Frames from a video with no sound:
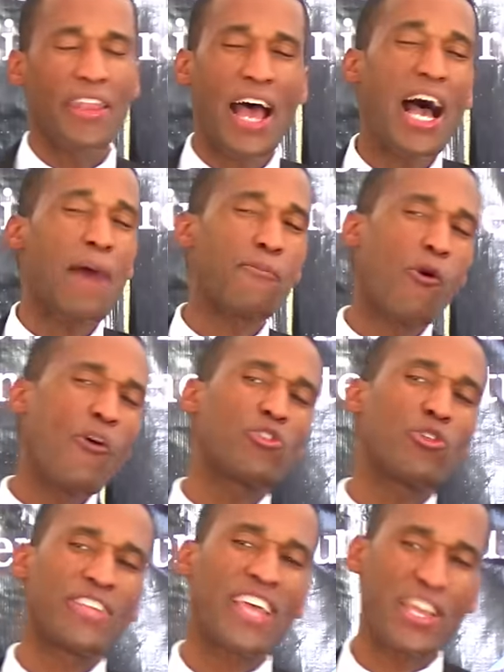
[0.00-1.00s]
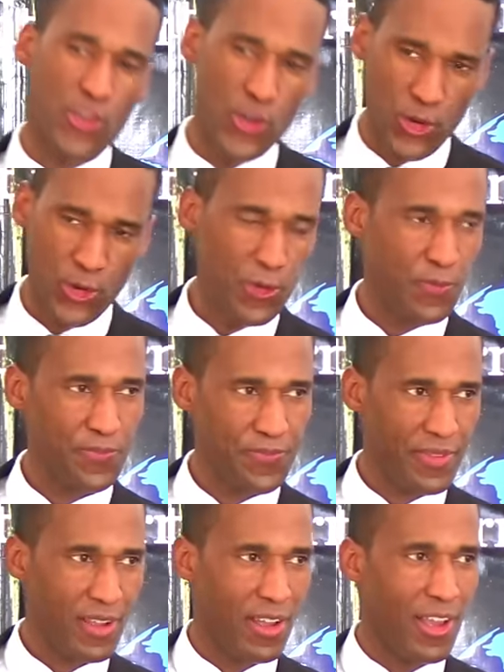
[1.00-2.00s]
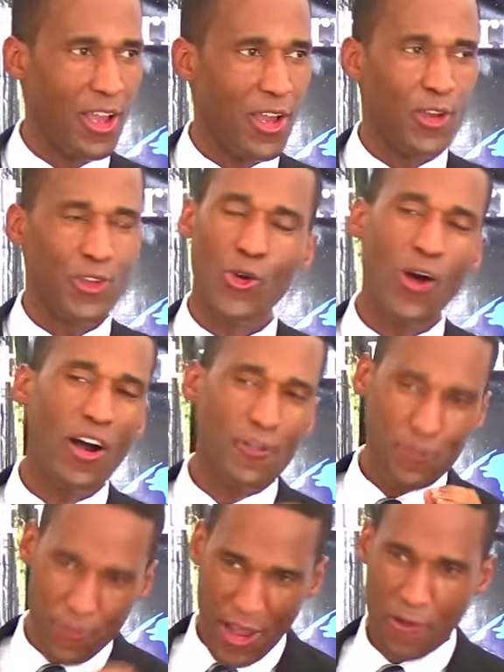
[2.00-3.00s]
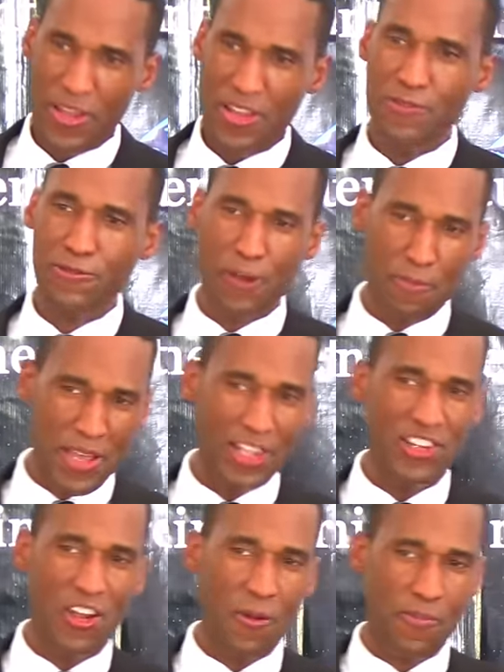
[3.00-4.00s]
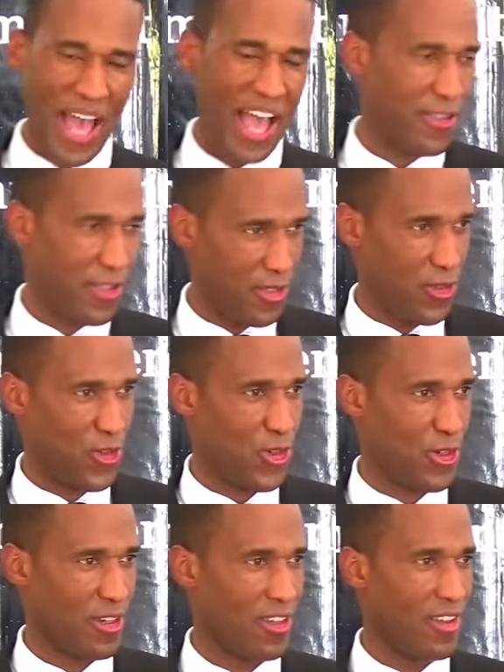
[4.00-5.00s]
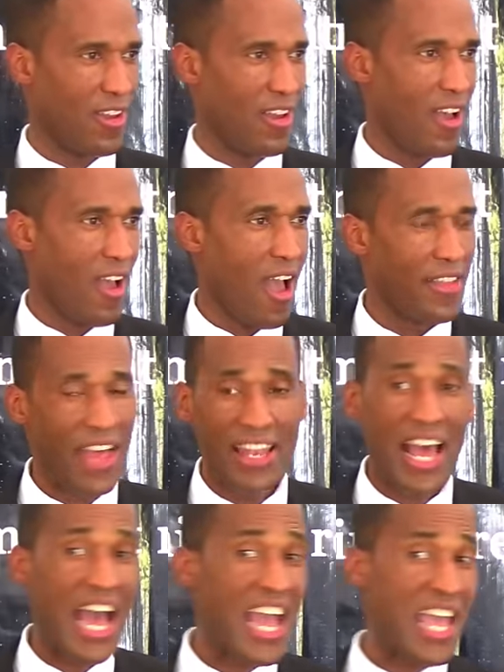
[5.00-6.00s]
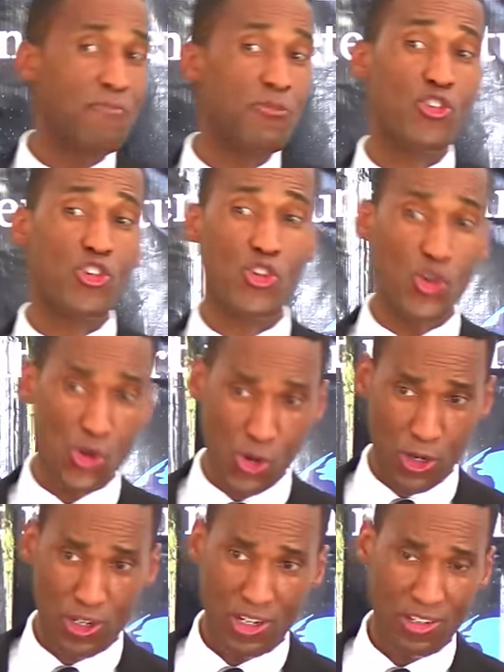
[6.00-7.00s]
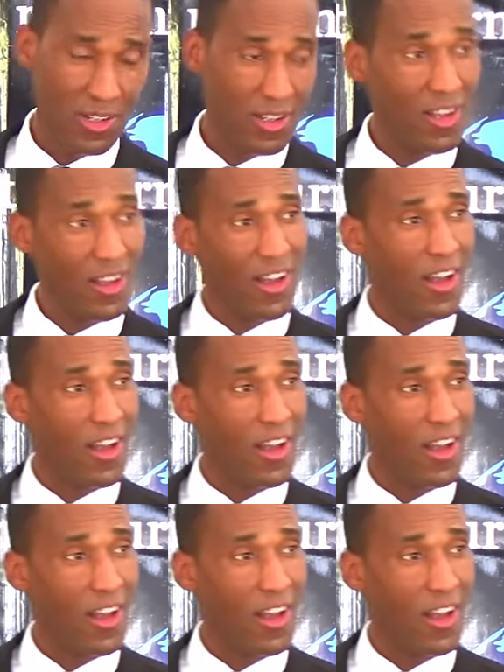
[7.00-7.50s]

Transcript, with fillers: Now, I'm going to take you to a very familiar passage that I am sure